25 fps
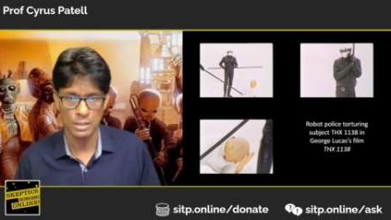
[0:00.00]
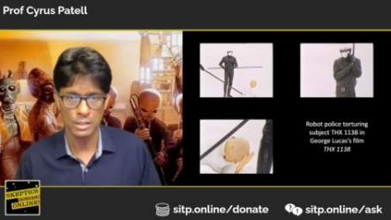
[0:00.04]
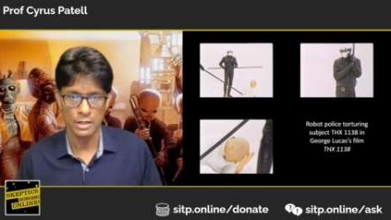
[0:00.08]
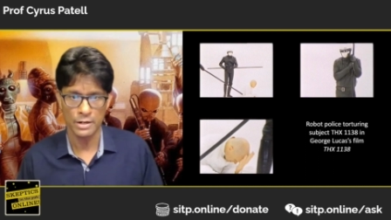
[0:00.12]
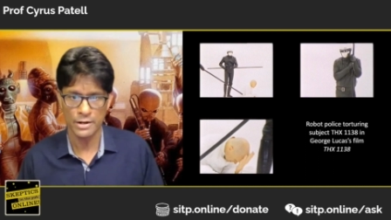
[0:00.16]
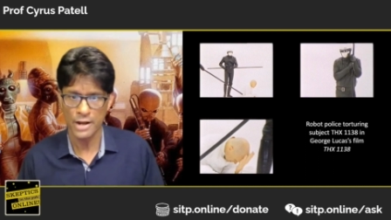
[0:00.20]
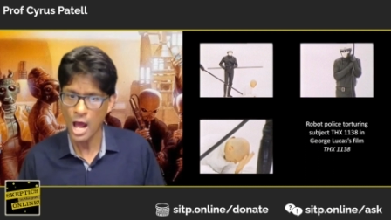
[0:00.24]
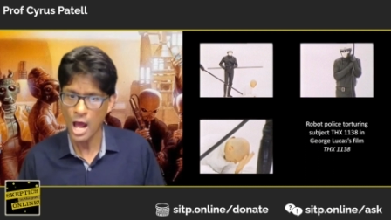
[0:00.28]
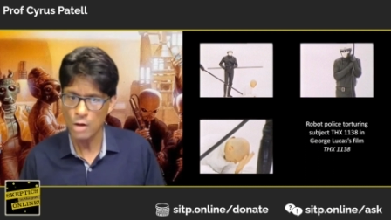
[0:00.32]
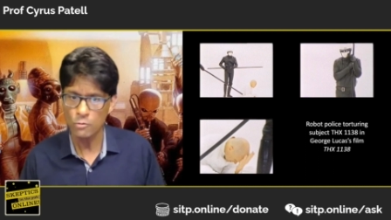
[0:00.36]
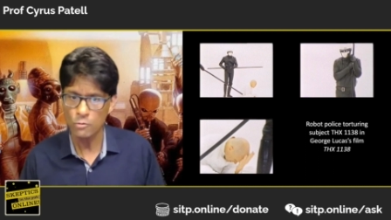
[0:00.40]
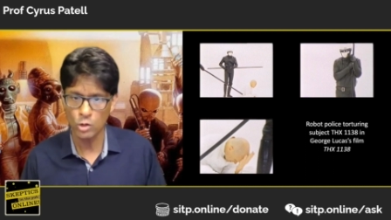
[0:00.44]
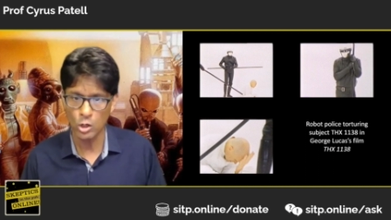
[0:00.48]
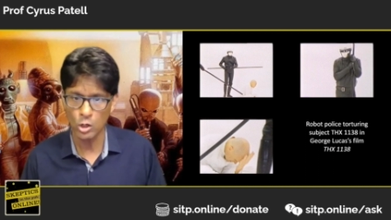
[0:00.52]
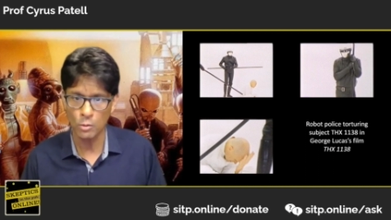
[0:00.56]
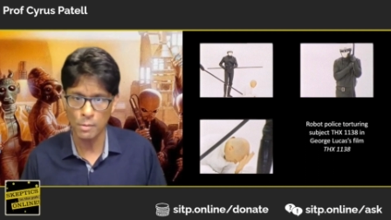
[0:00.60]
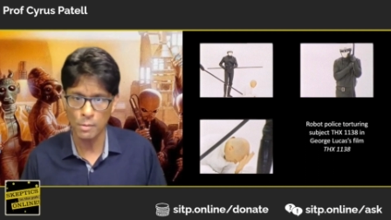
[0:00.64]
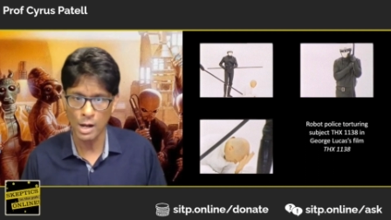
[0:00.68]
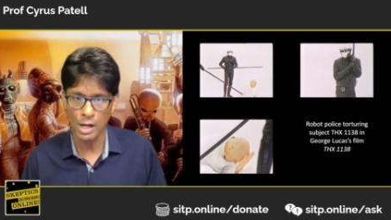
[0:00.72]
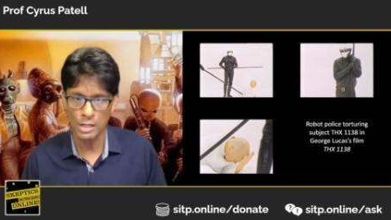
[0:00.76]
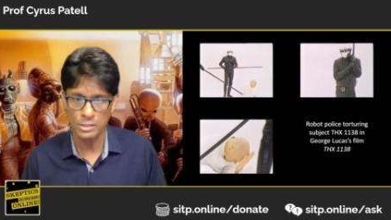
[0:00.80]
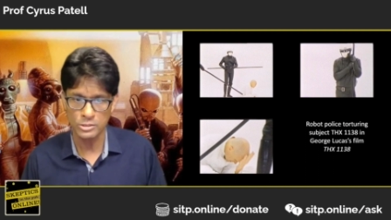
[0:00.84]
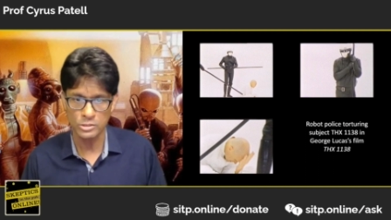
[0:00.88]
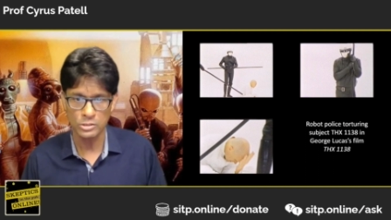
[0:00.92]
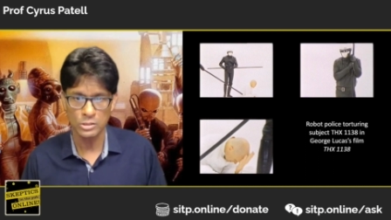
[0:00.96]
not
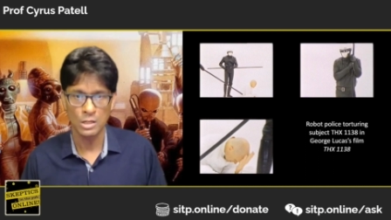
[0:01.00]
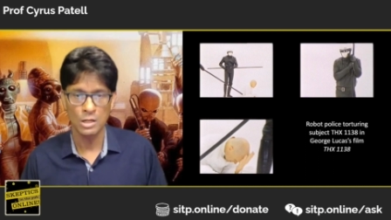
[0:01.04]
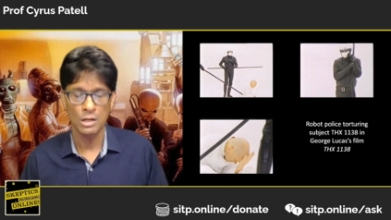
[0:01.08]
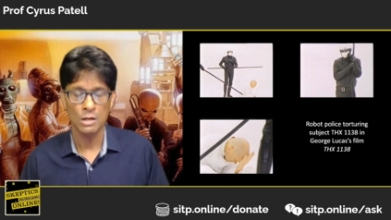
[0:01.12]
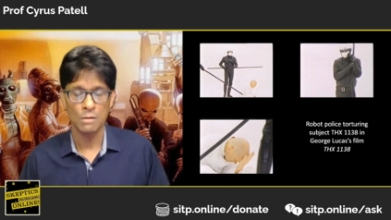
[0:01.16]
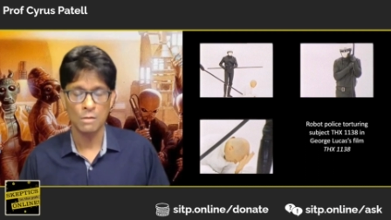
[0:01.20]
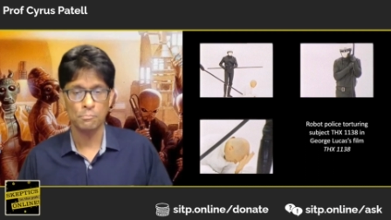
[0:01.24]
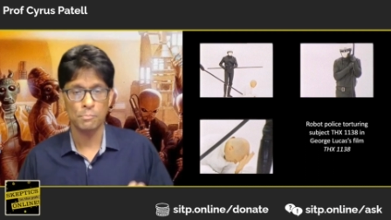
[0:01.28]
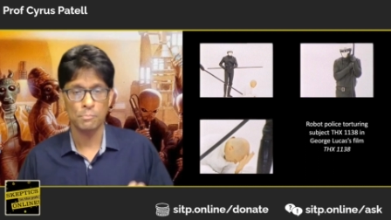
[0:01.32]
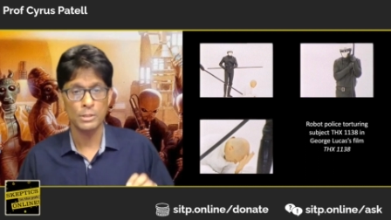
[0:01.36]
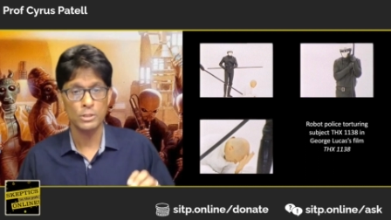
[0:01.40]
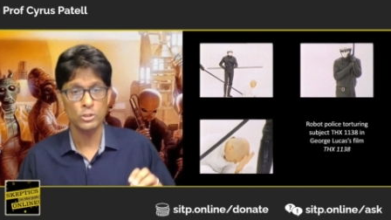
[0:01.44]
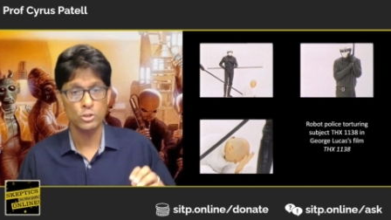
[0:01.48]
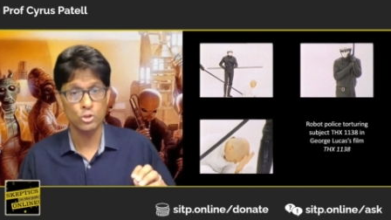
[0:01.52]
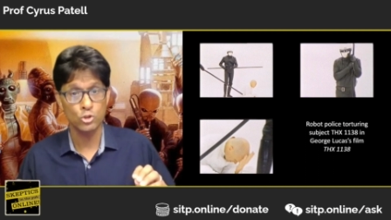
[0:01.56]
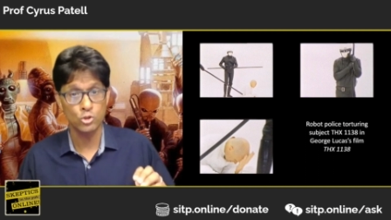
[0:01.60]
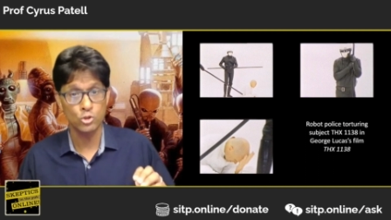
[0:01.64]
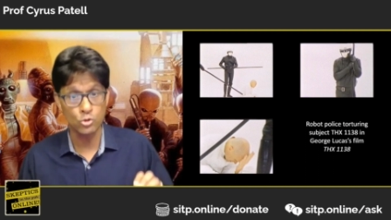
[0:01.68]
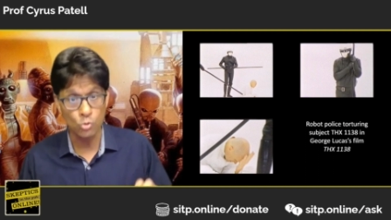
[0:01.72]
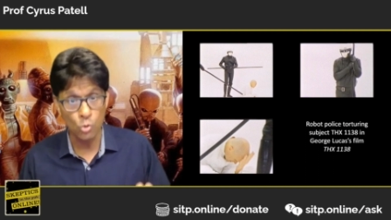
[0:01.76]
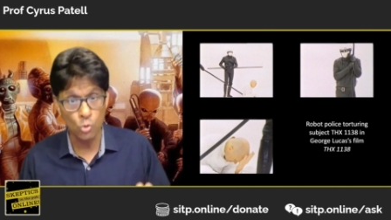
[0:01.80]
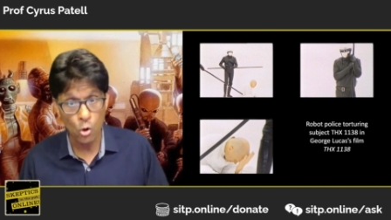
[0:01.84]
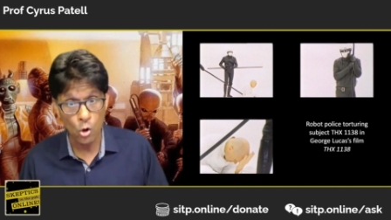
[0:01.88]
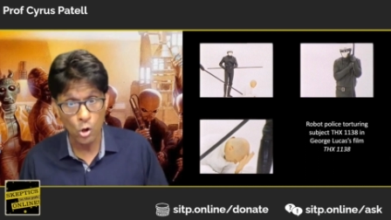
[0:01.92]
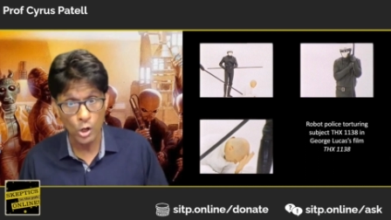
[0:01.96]
robots, but
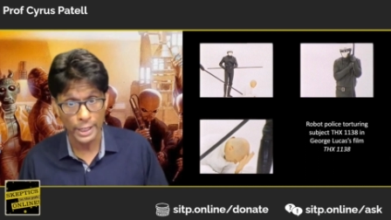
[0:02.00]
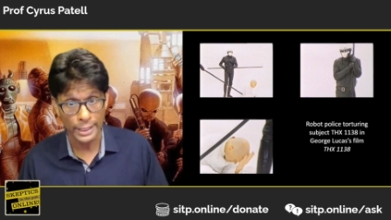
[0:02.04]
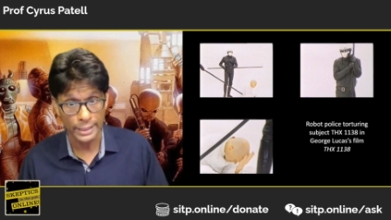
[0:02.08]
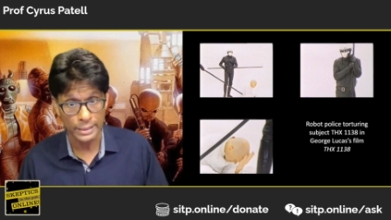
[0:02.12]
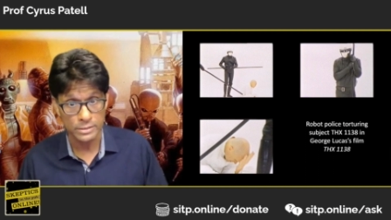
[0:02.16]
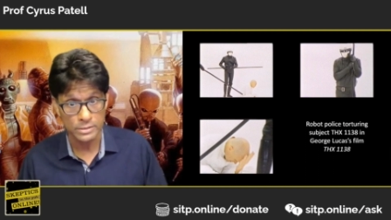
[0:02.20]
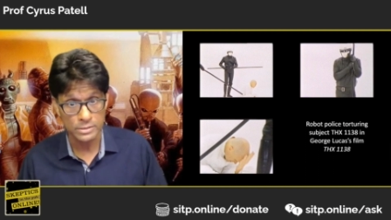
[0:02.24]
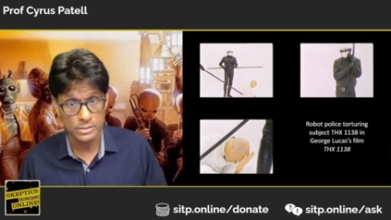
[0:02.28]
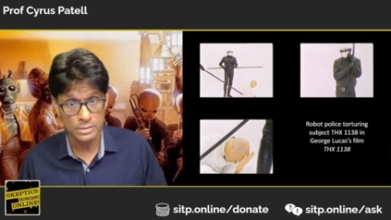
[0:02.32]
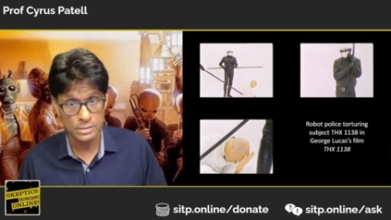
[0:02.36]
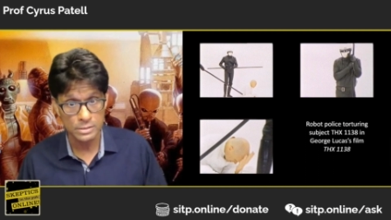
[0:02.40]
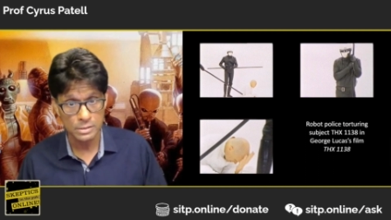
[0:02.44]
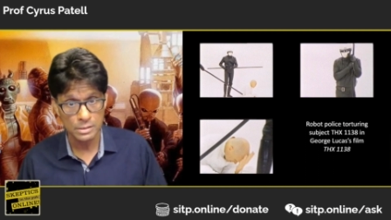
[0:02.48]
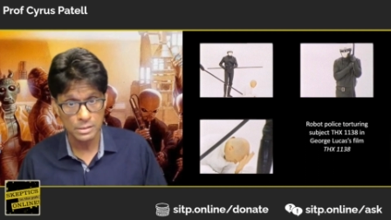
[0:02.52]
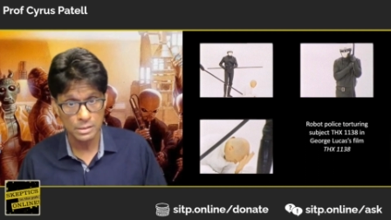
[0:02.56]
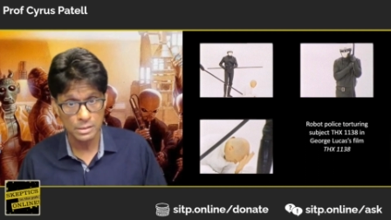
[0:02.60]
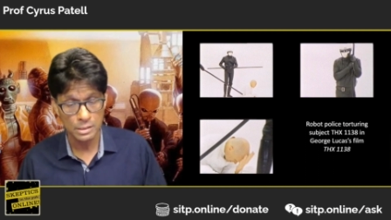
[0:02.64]
droids,